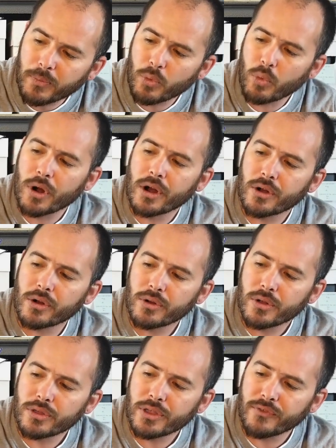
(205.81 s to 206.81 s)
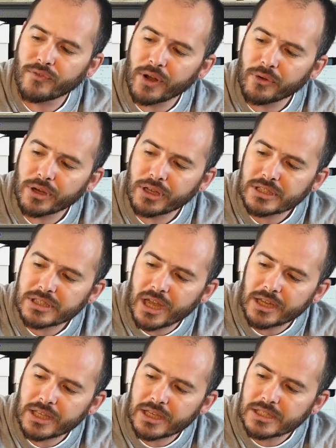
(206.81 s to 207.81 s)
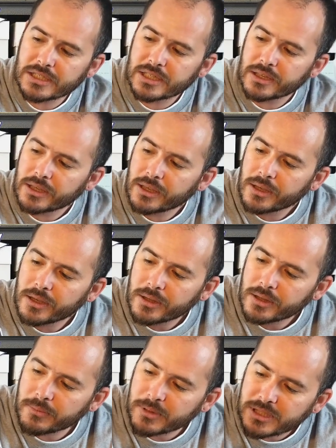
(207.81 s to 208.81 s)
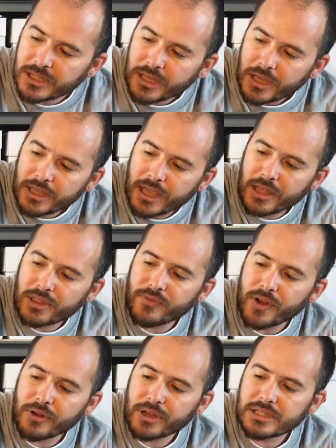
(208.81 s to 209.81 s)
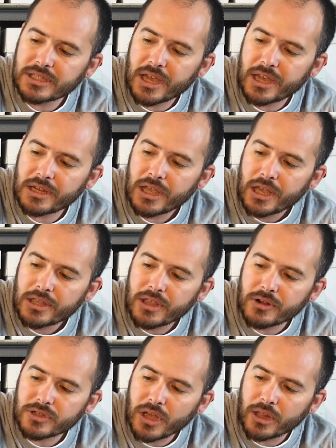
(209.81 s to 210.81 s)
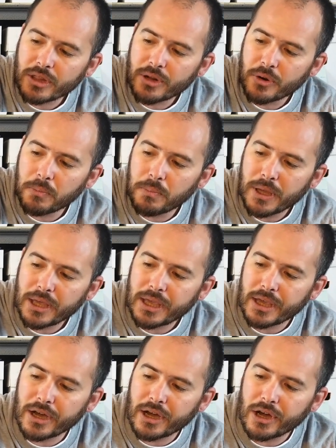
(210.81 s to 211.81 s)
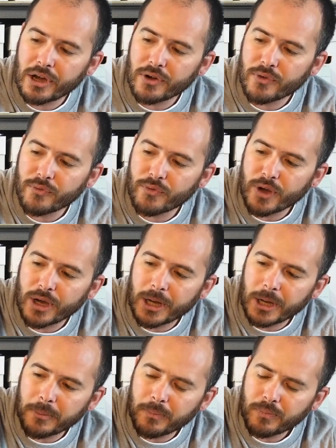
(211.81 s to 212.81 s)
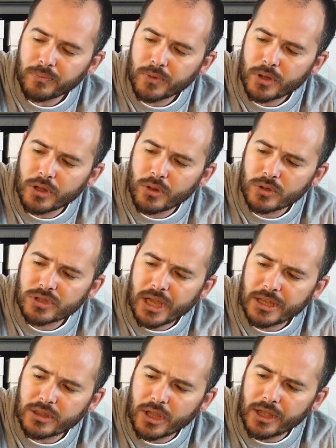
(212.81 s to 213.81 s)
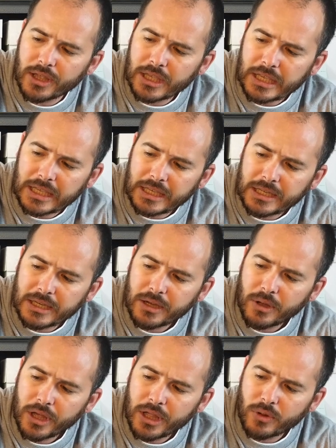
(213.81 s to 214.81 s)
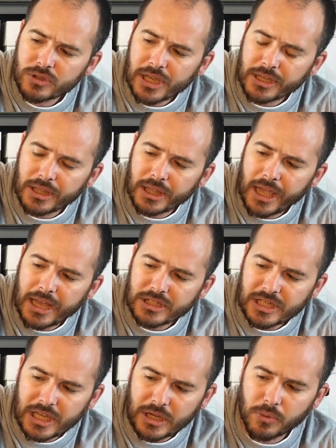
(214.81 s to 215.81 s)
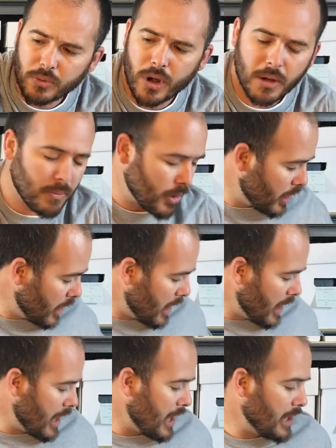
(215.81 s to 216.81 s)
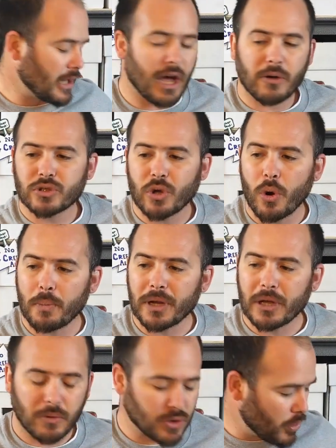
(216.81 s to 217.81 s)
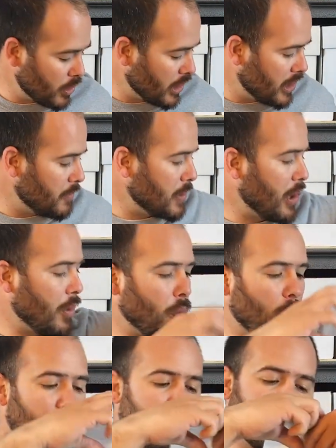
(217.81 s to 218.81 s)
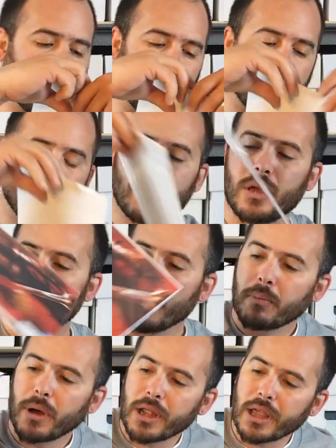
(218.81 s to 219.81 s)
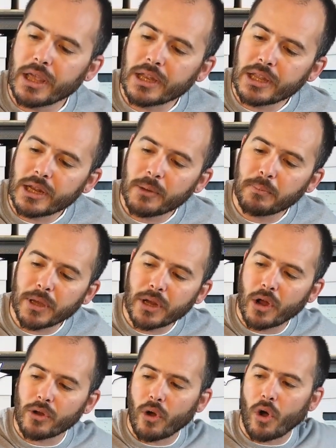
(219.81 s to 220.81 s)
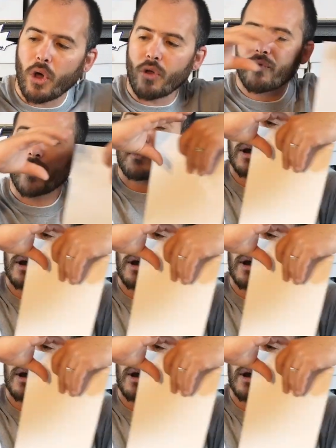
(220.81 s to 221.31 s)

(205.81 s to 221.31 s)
where the variant sign is, let me see, yeah, the variant sign, there's a little bit of, it looks like the ink, it looks like it has ink rub, and I was hoping it was only going to be on one of them, but ended up being on all of them,